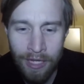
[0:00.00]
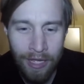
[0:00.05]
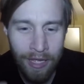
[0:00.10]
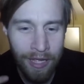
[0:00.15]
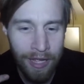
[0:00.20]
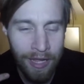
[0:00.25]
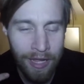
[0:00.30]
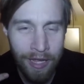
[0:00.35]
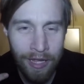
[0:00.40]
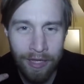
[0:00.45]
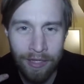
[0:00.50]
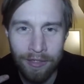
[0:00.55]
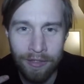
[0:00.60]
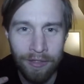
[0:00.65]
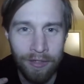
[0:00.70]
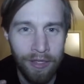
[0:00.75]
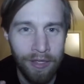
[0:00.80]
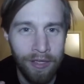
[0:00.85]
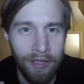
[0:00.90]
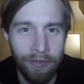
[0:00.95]

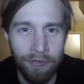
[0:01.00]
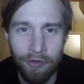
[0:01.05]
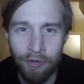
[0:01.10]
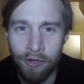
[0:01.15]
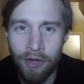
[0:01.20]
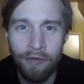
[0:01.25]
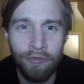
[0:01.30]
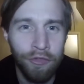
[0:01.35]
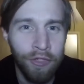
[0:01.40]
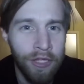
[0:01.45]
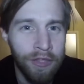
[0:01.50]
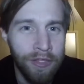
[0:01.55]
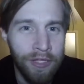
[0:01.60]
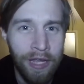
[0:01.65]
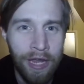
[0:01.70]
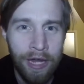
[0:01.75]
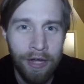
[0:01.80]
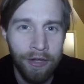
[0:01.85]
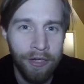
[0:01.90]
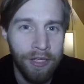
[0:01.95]
and if you're ever in the
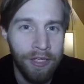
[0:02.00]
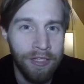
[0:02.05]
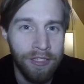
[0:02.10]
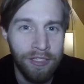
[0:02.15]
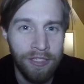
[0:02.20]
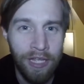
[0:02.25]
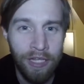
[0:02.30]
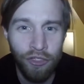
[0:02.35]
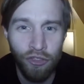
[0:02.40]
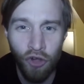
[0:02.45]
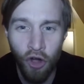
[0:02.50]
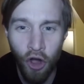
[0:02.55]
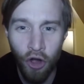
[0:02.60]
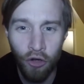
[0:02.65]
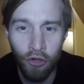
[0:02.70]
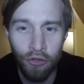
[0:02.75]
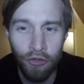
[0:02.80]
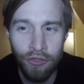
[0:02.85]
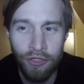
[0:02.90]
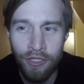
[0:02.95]
area in St.
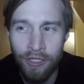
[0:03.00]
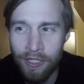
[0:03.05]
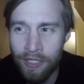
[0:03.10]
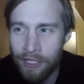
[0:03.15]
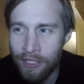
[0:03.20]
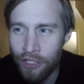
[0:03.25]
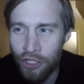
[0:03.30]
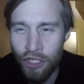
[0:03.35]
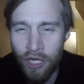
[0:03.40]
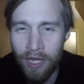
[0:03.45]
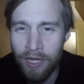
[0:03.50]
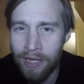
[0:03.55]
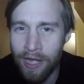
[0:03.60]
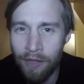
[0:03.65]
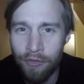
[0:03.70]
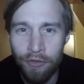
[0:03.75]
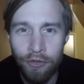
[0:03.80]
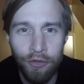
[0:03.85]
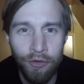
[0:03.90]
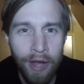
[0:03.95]
Charles, check
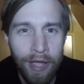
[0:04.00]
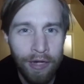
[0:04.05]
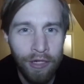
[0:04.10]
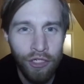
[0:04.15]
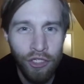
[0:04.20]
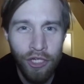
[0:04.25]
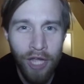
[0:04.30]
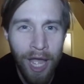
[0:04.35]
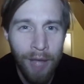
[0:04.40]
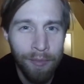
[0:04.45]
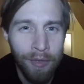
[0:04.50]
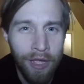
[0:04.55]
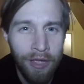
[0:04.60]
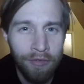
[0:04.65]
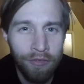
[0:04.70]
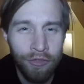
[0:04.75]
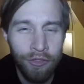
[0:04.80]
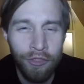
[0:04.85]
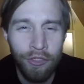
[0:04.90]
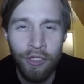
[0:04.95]
out the greatest shop
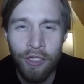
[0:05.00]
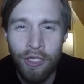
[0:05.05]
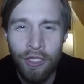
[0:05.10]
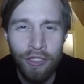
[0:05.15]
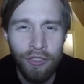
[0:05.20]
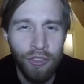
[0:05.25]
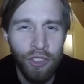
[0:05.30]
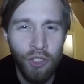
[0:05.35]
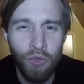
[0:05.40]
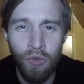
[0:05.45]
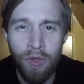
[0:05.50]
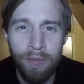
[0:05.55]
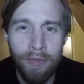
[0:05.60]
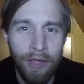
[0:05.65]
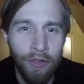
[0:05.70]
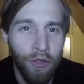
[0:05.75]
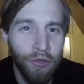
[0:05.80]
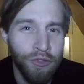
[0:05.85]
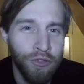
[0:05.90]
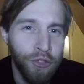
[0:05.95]
ever, swing by
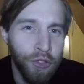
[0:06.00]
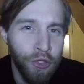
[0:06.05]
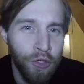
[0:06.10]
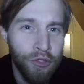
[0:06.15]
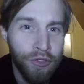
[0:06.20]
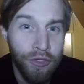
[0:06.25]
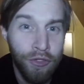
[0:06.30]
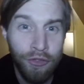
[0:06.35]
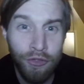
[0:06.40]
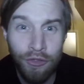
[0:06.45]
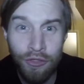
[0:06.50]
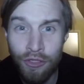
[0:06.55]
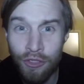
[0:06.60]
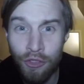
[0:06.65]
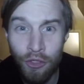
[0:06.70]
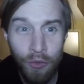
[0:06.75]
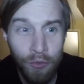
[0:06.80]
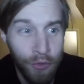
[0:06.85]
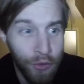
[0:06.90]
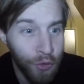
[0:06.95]
those dudes, they're
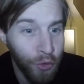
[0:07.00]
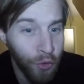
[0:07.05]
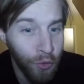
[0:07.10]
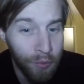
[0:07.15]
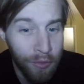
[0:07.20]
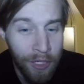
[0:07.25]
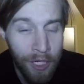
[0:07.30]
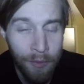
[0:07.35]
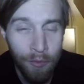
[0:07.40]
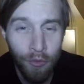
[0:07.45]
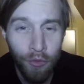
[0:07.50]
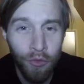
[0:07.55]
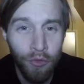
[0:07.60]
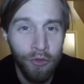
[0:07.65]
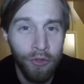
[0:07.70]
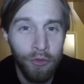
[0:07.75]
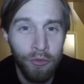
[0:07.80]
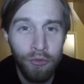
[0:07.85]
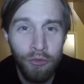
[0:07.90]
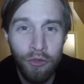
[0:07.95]
super cool people,
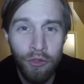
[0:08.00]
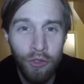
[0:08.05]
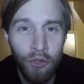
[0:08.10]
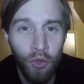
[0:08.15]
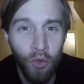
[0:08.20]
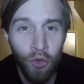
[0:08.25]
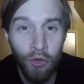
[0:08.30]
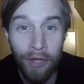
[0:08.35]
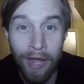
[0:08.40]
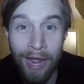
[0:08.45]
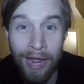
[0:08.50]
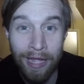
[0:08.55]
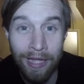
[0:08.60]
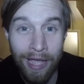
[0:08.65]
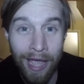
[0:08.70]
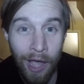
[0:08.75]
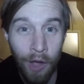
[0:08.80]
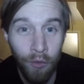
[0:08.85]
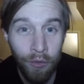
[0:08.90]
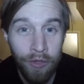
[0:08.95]
they're really cool to hang
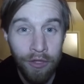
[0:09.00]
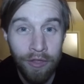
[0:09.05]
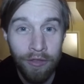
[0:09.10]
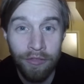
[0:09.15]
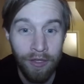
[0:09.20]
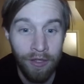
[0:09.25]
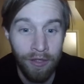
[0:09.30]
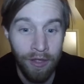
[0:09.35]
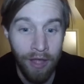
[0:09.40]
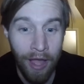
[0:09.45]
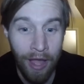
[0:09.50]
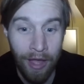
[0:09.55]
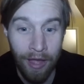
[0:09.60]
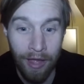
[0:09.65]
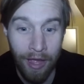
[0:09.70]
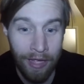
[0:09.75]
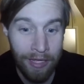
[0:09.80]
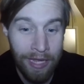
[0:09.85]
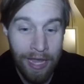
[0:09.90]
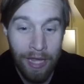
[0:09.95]
out with.
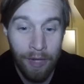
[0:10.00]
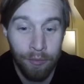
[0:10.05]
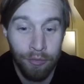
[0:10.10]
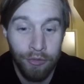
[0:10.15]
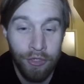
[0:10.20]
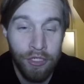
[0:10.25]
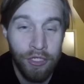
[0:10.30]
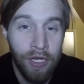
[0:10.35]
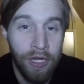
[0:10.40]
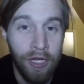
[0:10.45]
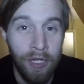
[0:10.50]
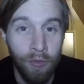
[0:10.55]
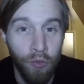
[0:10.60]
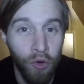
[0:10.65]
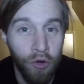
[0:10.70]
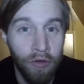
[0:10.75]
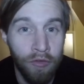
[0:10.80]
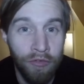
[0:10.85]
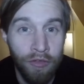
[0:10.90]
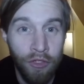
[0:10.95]
I can't appreciate any
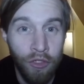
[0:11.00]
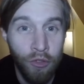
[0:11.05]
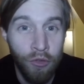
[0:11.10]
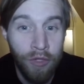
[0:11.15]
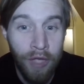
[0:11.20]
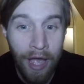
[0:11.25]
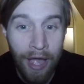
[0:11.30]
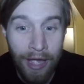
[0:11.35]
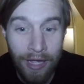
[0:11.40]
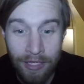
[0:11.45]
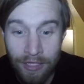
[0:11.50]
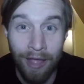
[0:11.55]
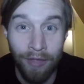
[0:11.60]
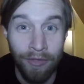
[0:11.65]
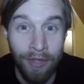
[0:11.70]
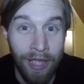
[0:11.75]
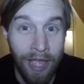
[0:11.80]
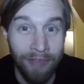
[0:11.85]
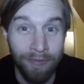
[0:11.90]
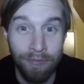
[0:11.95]
more than you guys.
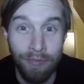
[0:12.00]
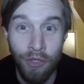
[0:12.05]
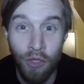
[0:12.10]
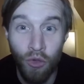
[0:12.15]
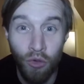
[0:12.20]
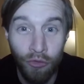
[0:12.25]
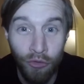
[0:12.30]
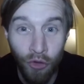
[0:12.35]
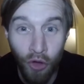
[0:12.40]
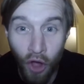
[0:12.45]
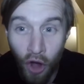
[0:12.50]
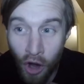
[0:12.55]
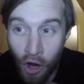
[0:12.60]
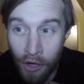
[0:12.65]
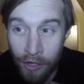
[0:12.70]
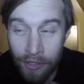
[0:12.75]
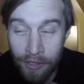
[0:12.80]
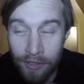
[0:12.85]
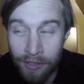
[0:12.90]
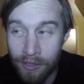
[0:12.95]
They have beautiful
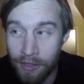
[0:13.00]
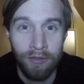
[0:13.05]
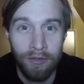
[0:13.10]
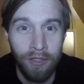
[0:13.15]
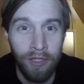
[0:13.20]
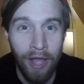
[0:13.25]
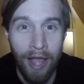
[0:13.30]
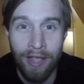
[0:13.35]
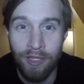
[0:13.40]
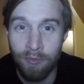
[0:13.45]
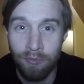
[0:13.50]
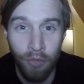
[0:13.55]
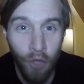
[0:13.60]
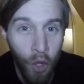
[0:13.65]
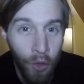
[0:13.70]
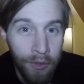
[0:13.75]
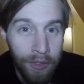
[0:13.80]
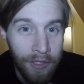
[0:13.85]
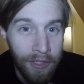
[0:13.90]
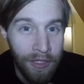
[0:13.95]
art, glass
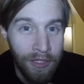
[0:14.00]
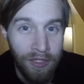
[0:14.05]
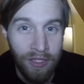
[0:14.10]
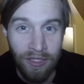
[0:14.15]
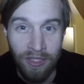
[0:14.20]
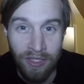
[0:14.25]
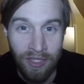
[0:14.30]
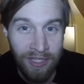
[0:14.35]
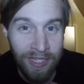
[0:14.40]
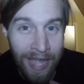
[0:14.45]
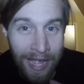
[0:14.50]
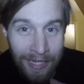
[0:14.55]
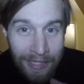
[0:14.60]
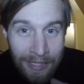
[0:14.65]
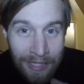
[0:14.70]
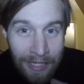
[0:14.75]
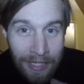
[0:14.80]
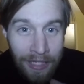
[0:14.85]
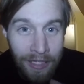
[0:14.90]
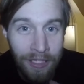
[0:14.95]
blowing is a
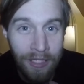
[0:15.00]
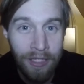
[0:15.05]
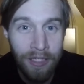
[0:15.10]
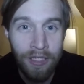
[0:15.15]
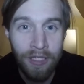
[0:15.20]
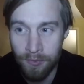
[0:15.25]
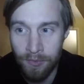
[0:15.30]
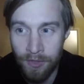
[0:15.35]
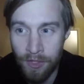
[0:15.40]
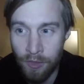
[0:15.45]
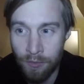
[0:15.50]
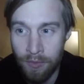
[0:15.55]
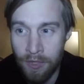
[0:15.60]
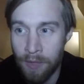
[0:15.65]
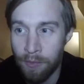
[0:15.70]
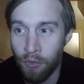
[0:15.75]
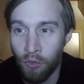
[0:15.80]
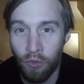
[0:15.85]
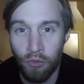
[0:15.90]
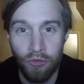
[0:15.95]
technique, these
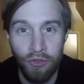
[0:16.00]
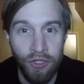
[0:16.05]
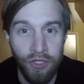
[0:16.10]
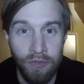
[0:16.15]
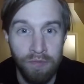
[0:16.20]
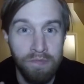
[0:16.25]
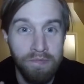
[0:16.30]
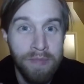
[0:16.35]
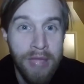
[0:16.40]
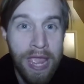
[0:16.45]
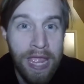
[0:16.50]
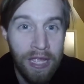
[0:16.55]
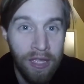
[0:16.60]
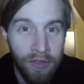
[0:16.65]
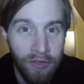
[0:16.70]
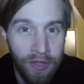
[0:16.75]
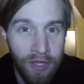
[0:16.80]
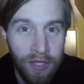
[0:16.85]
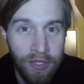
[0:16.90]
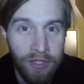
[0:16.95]
people just make
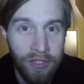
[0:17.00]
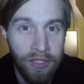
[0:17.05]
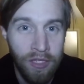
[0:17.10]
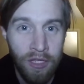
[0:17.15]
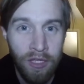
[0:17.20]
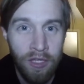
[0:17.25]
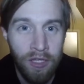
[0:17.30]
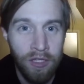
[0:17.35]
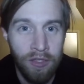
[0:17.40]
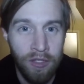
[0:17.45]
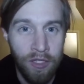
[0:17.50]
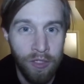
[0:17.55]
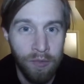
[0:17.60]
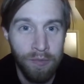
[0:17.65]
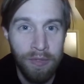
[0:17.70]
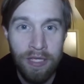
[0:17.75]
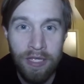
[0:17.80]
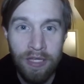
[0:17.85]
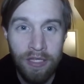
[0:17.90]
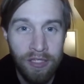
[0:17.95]
these
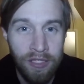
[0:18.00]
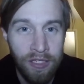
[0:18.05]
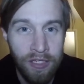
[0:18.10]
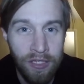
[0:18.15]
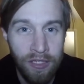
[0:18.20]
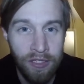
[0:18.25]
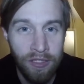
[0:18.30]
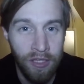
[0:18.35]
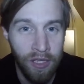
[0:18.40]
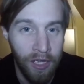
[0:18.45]
pieces